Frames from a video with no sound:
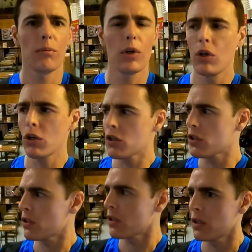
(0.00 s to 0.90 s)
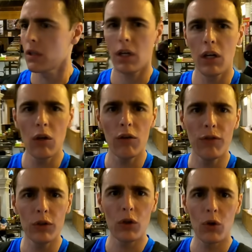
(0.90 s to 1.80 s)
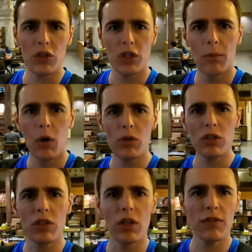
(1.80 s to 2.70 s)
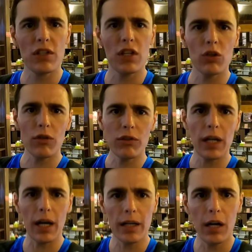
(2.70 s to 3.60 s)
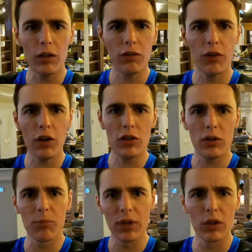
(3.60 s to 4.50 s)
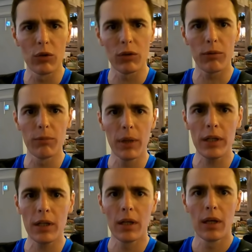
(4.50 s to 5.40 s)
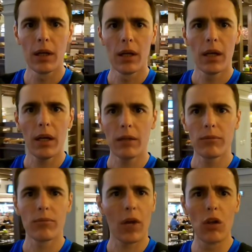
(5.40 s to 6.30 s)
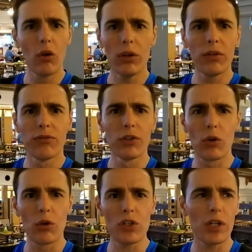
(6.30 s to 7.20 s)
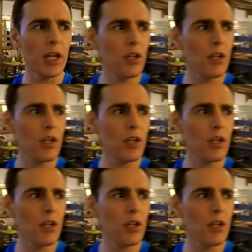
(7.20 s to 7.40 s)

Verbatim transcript: Because in a lot of food courts and malls and stuff, it's like you have to get a card first and preload it with money. A lot of the food courts in